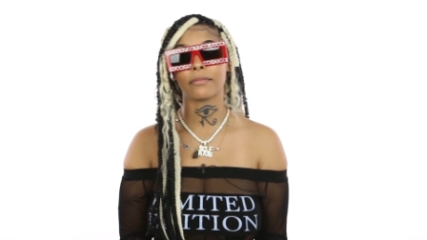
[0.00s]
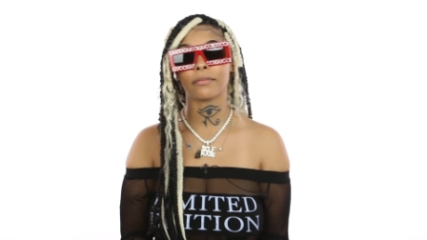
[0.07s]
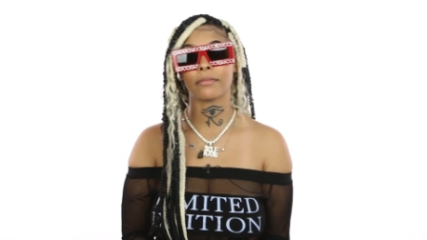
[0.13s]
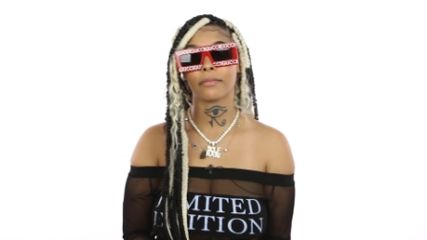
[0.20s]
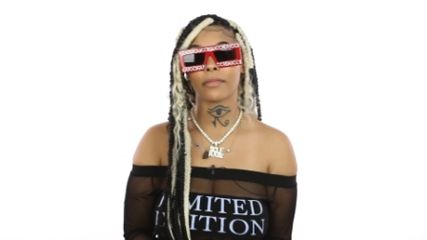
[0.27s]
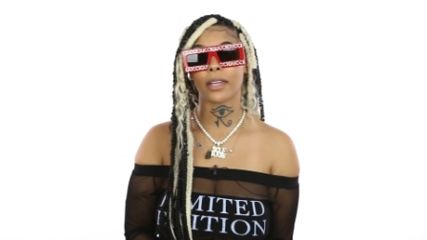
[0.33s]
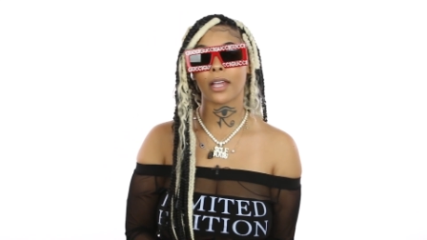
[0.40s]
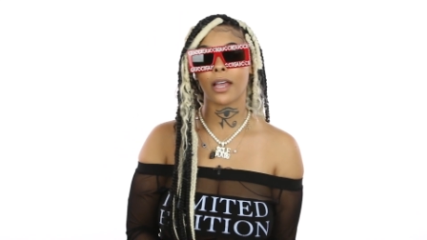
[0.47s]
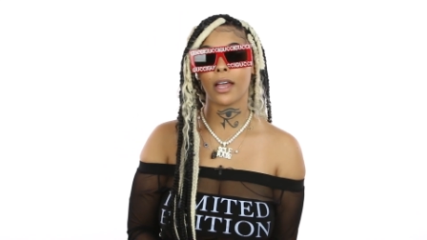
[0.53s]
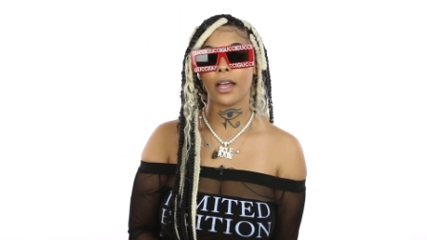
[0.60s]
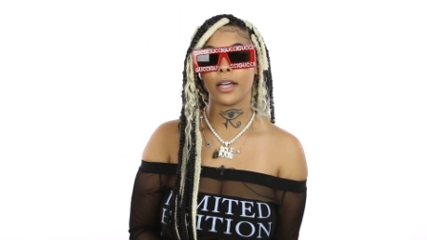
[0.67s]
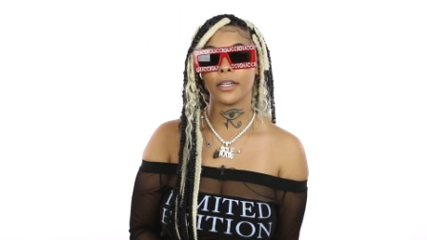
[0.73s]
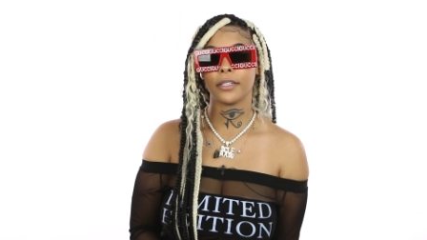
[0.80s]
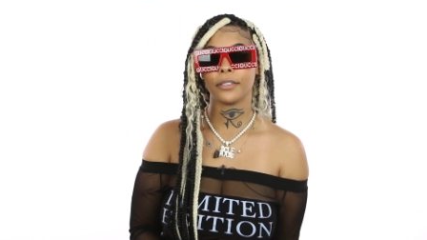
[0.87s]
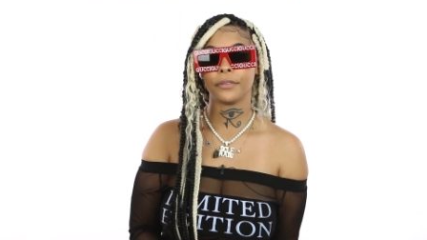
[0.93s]
What about
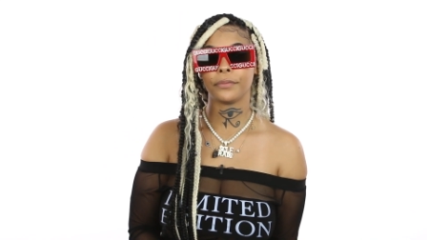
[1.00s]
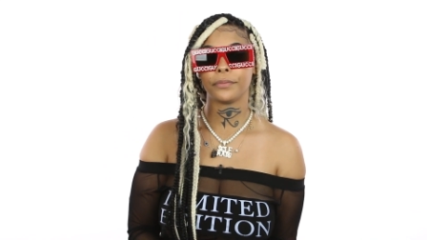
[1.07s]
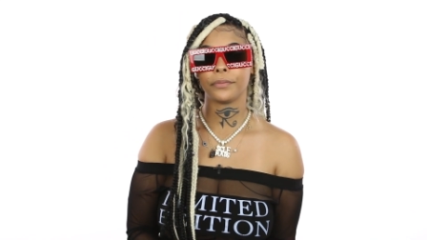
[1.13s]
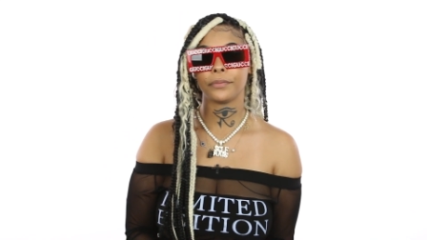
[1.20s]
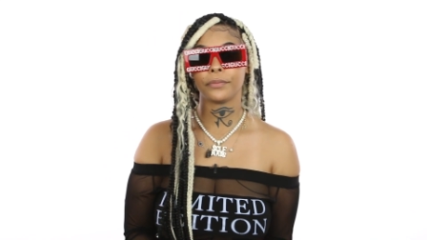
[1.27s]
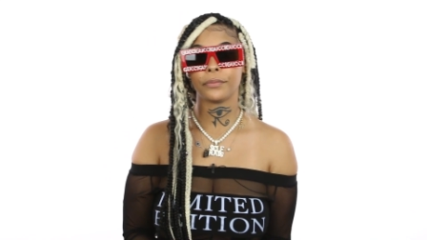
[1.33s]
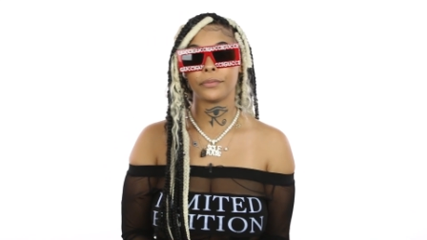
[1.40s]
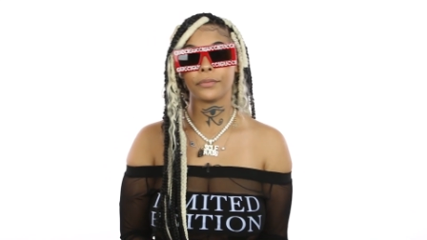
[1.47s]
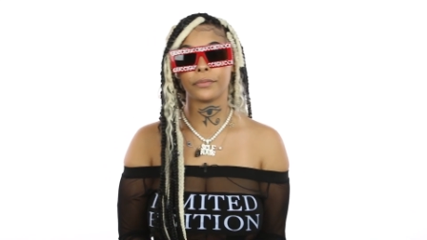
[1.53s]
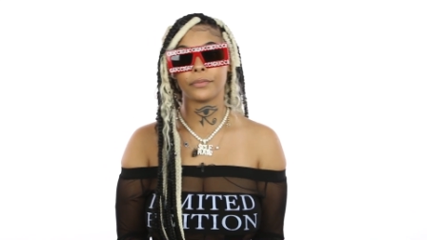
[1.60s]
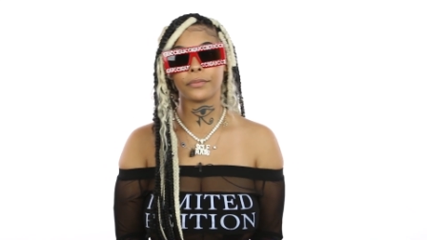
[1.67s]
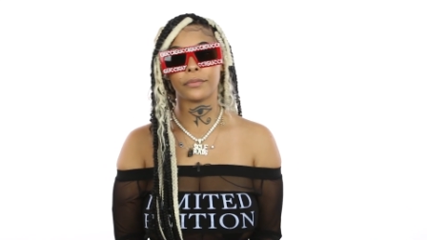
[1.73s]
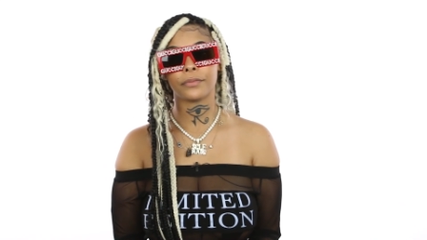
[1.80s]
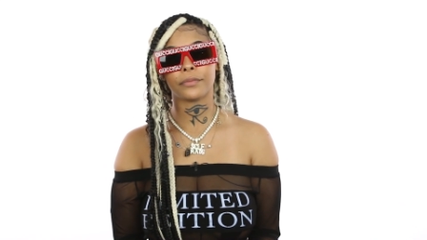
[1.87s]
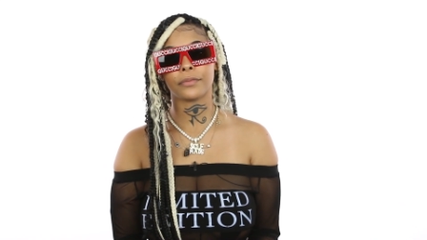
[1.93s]
the triple X
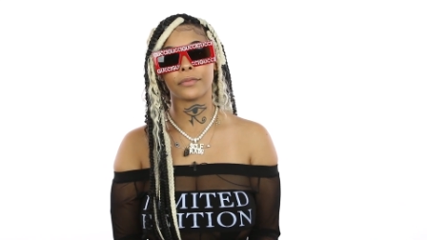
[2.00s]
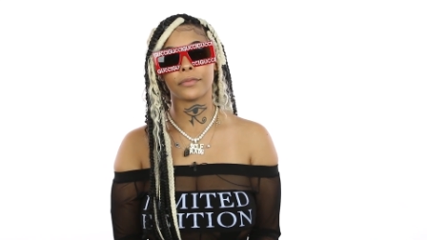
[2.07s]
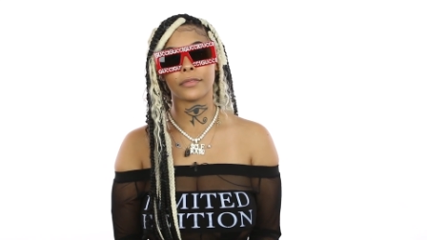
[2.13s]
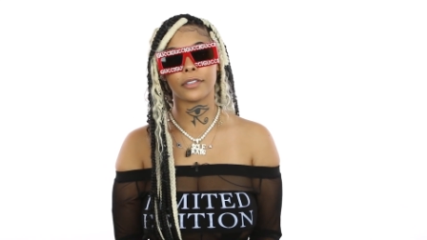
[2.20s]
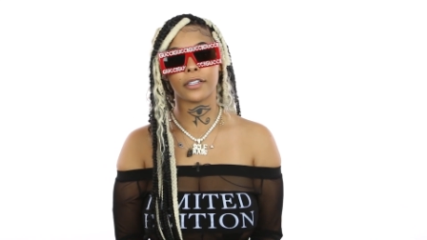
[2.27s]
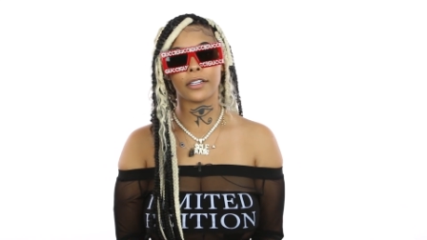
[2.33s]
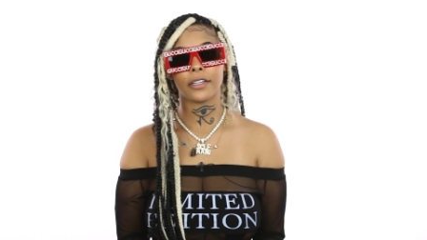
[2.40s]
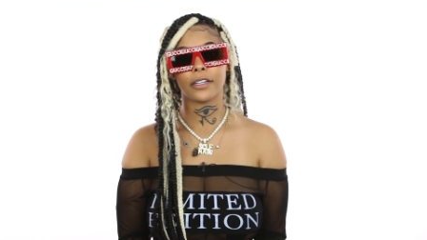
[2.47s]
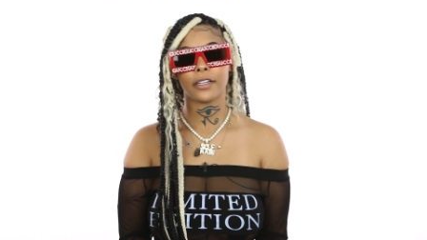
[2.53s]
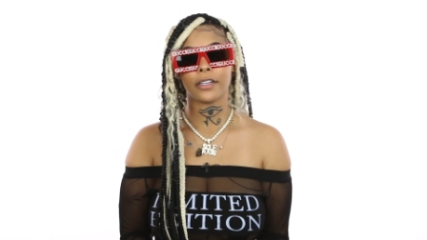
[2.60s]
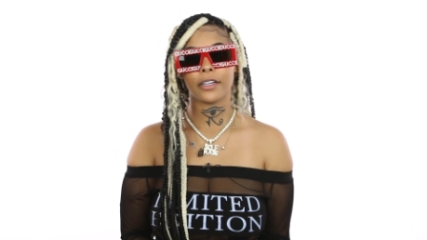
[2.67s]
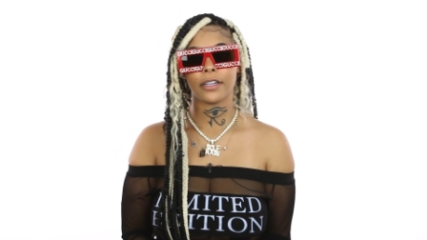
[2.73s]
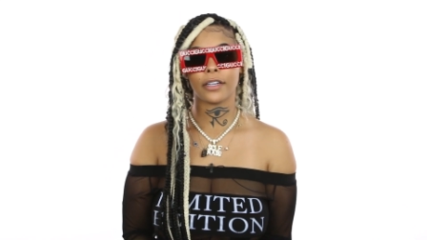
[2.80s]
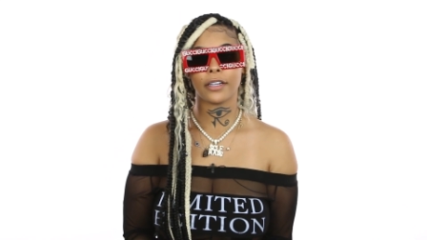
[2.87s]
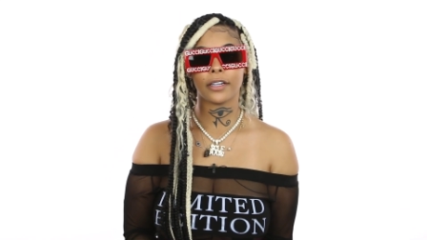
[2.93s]
stuff on
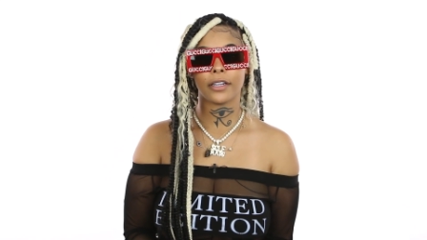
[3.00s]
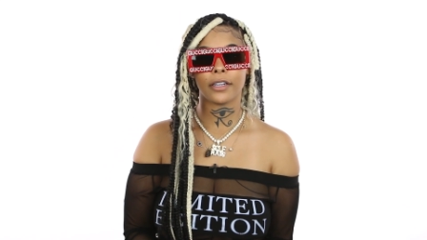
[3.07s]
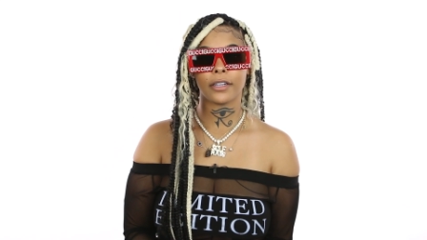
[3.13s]
OnlyFans?